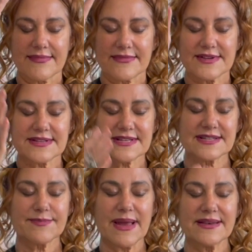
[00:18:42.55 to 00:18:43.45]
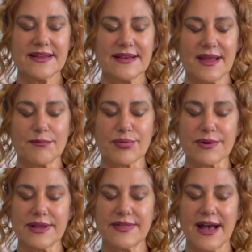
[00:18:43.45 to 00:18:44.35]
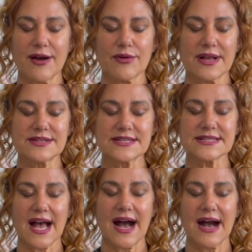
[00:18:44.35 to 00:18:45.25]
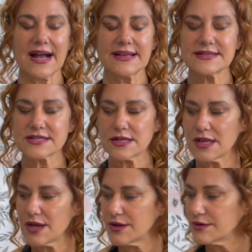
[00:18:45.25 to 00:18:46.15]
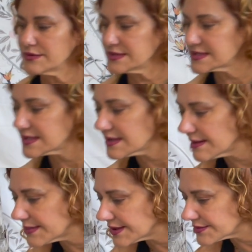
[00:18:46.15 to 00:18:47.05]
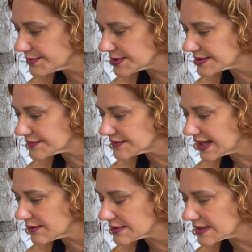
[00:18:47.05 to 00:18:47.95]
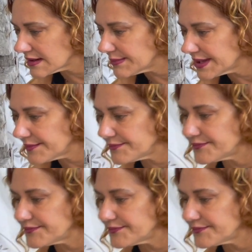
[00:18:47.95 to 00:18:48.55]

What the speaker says: Just suspend it and breathe out, and just eyes closed. I'm gonna put this down a little bit.